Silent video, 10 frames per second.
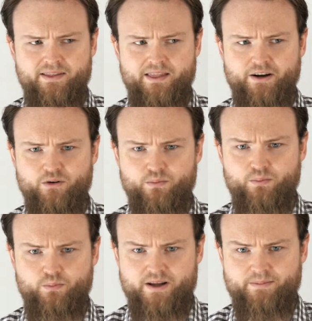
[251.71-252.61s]
I go,
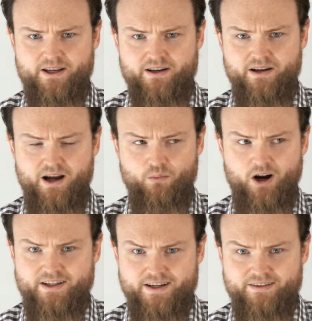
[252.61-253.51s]
"What do you mean?" I
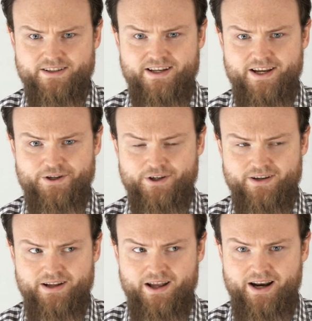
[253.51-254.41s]
walked into the
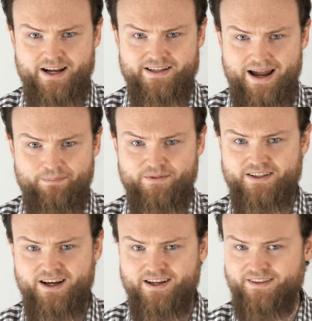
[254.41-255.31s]
station and I tapped the
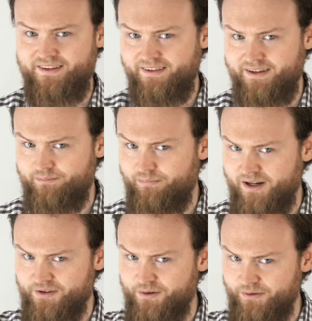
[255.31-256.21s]
sign that said
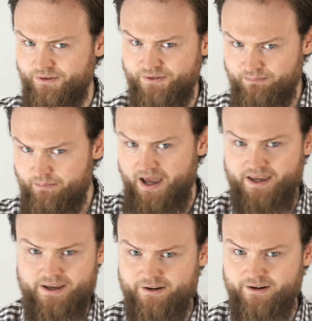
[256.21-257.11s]
Presto users pay
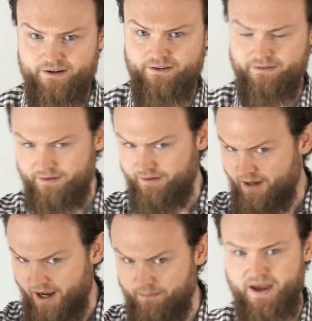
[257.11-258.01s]
here.
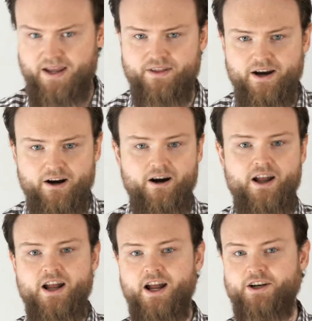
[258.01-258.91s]
I paid there.
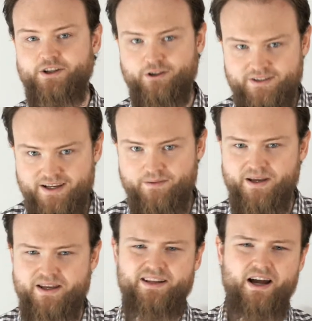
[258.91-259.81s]
And she looks at
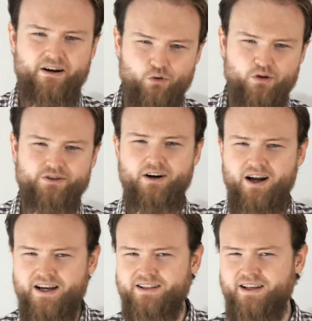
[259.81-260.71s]
me and kind of rolls her
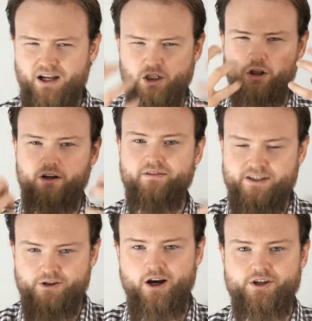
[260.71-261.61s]
eyes. A look of
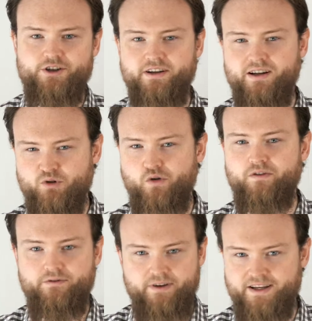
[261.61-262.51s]
exhaustion comes over
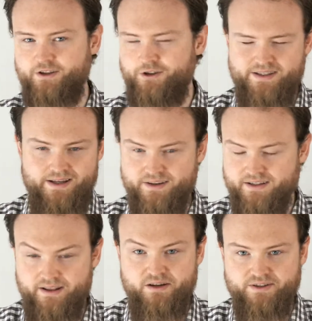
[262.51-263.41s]
her face. She said this
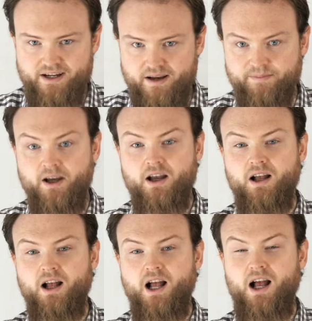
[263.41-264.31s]
1,000 times.
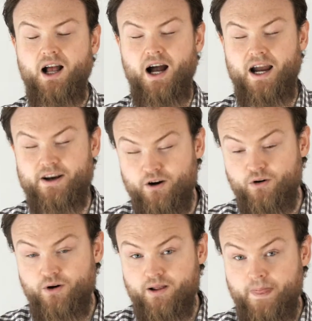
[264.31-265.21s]
"I
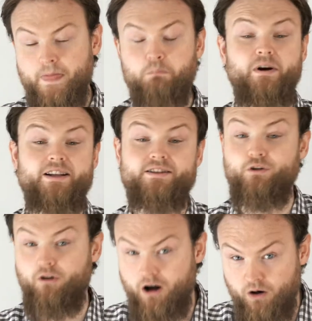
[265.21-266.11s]
know, but it's the
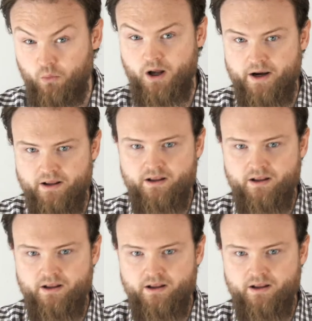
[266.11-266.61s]
wrong one."